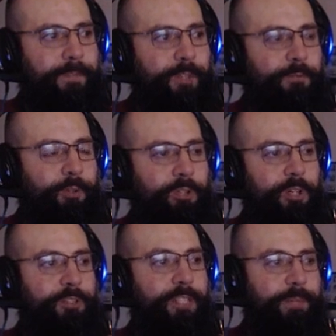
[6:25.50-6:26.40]
for a
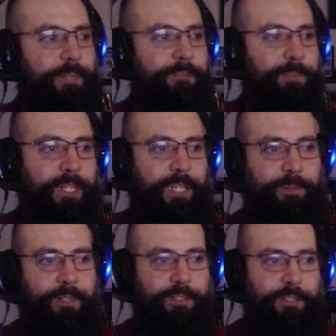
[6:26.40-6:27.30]
long time, this became
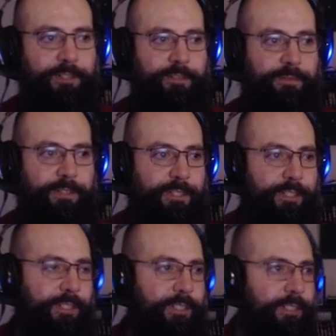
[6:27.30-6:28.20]
a
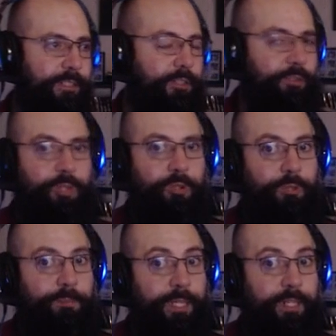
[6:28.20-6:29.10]
no go.
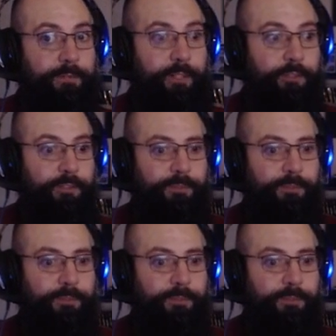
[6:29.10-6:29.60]
Can't have ferrets.